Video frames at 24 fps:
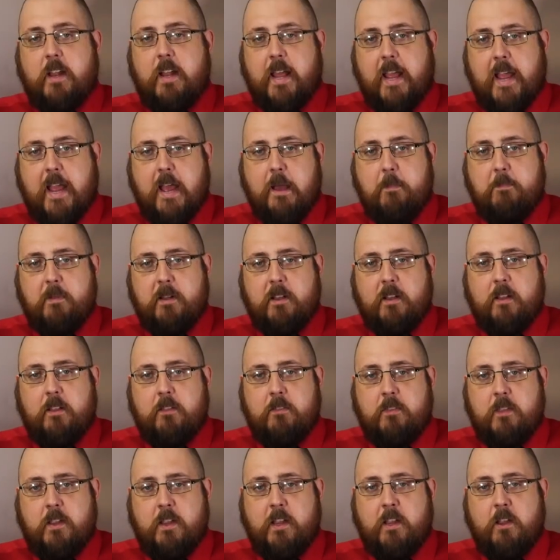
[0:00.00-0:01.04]
that
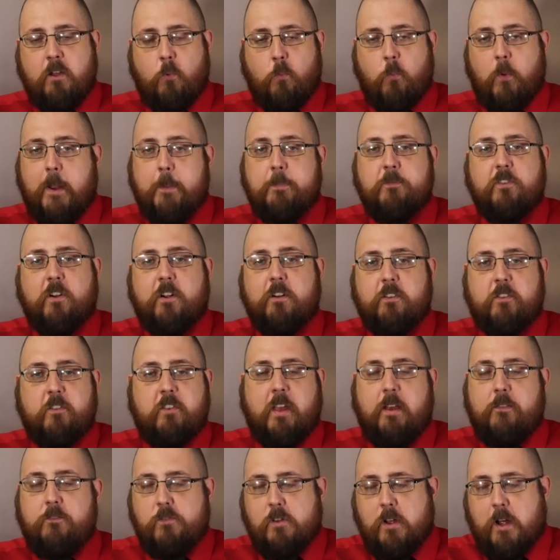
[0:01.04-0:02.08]
happened, the rape
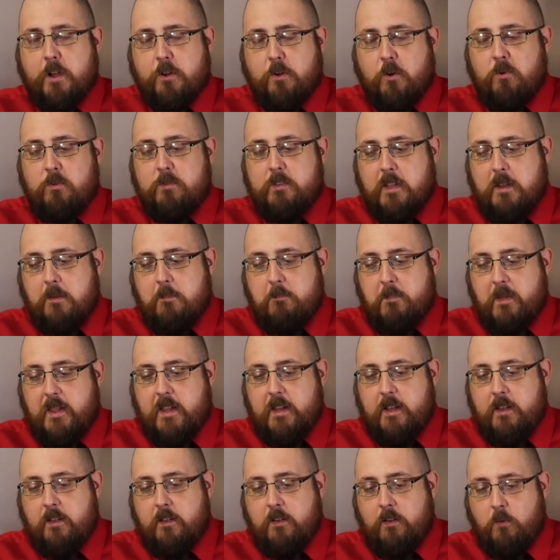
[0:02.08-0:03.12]
charges have not only
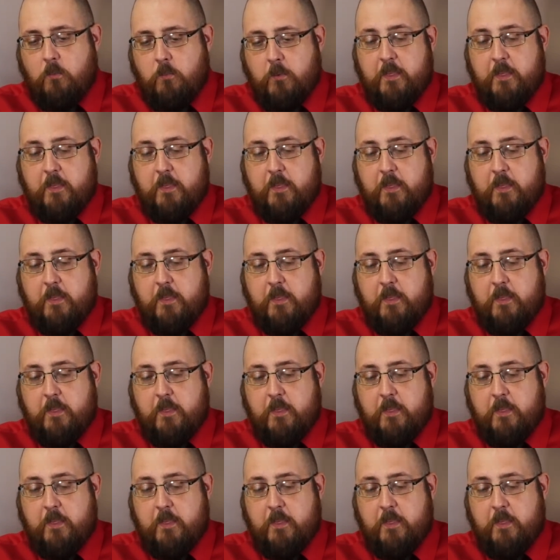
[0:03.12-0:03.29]
been